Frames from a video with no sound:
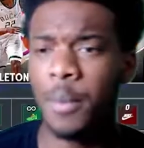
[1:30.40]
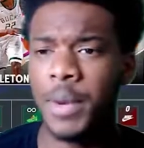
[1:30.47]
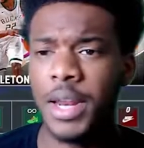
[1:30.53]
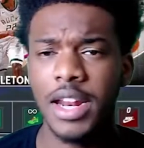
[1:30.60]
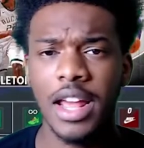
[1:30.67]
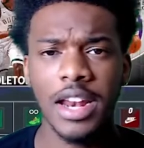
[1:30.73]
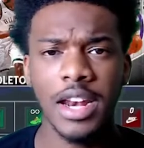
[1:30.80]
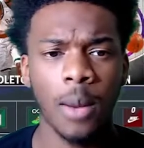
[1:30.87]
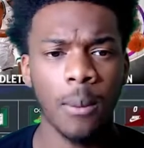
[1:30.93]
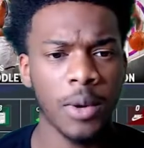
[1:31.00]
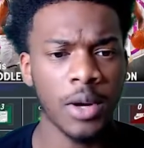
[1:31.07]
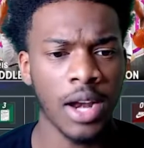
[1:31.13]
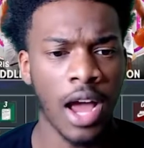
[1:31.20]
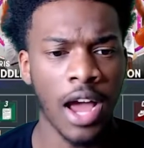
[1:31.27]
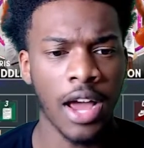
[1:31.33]
in at number
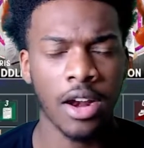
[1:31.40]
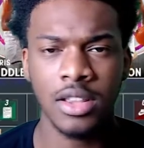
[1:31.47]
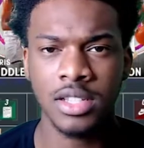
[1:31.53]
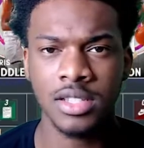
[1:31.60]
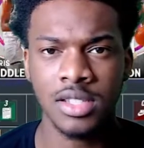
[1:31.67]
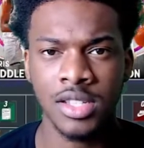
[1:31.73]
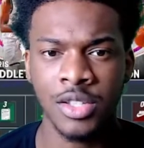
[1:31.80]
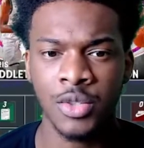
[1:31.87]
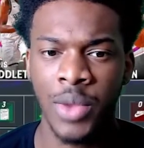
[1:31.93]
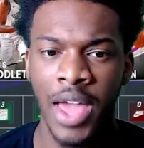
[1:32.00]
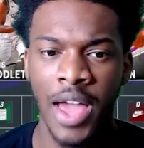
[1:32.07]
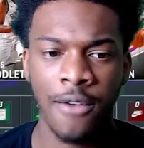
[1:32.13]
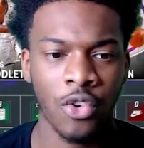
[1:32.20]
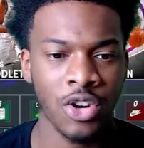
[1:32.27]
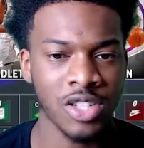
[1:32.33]
9 on this list, we
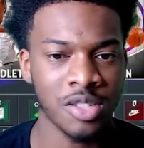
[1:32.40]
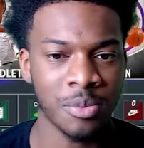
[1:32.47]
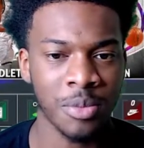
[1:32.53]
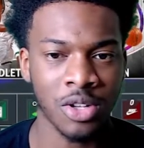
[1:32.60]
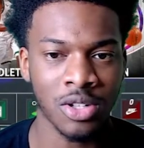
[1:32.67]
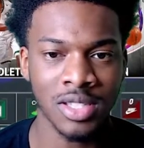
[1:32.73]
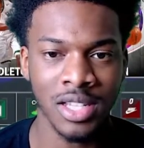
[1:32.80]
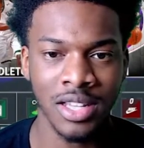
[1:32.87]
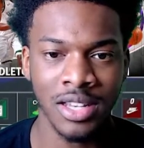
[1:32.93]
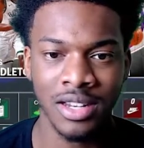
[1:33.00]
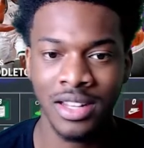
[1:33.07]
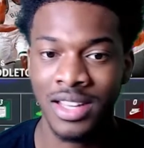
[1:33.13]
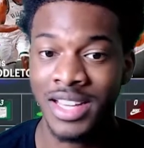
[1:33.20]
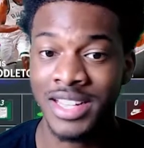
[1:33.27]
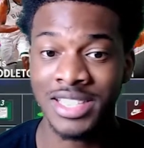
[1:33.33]
have Khris Middleton. He's a